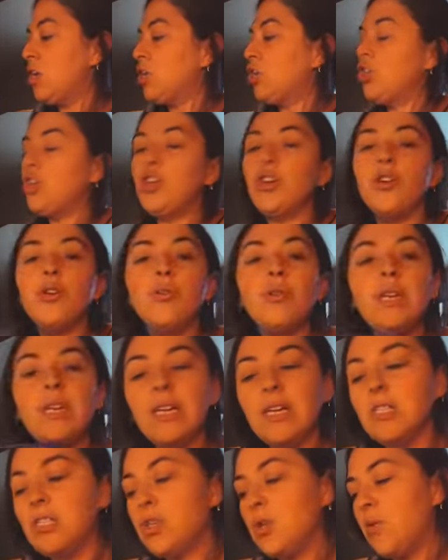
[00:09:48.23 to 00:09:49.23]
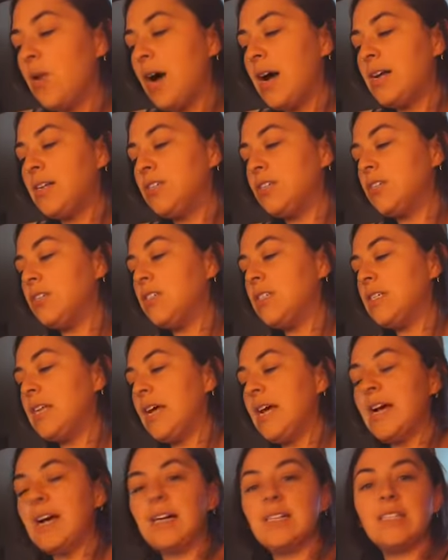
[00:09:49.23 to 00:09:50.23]
You need to
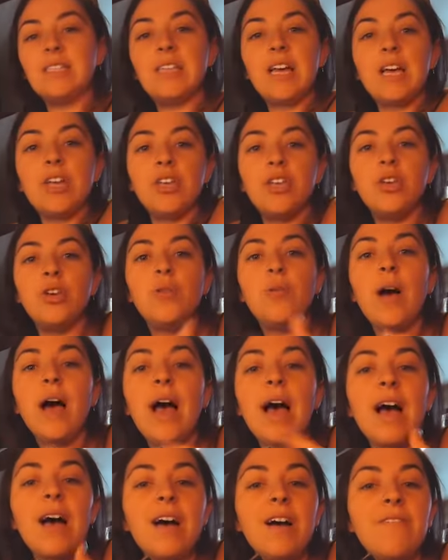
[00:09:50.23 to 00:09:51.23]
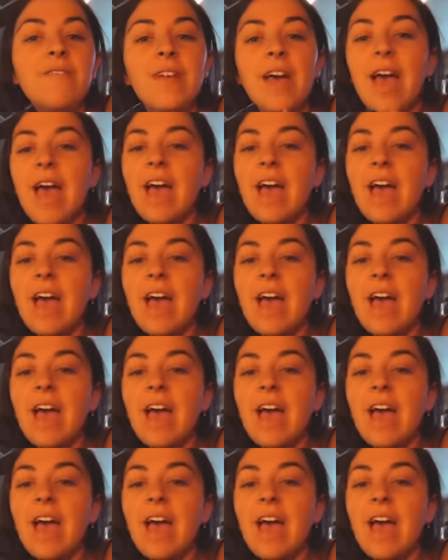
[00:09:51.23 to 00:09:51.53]
understand that you have